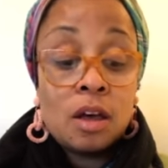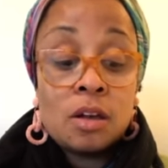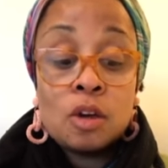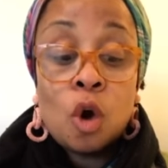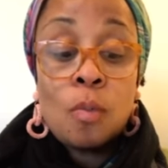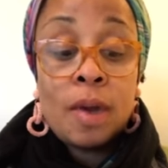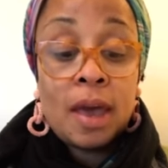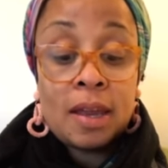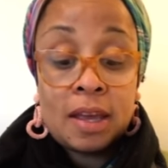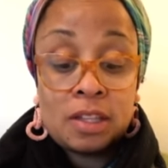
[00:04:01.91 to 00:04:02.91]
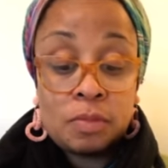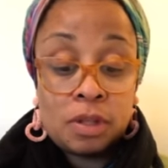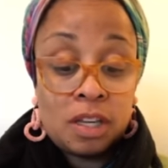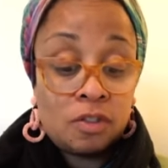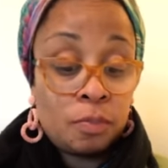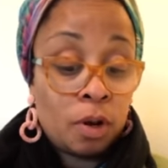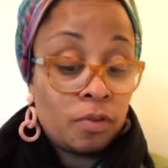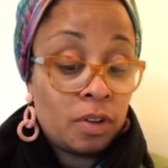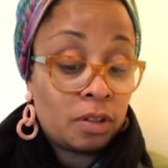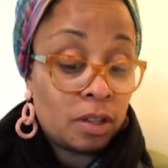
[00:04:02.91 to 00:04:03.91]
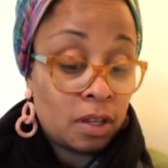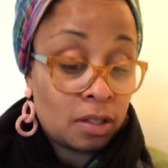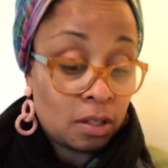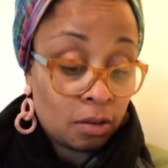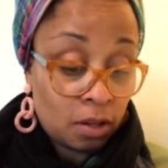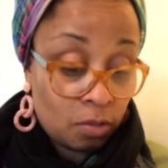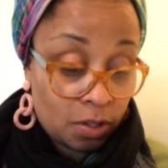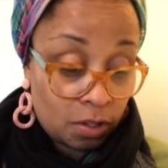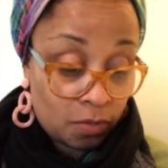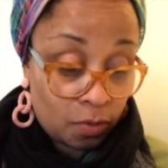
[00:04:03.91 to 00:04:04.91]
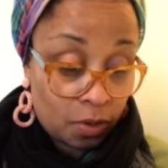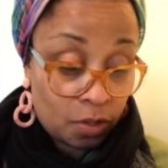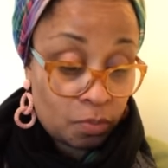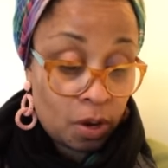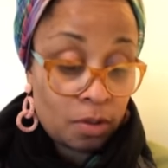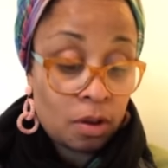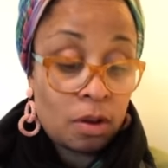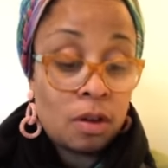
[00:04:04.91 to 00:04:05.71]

No man has believed perfectly until he wishes for his brother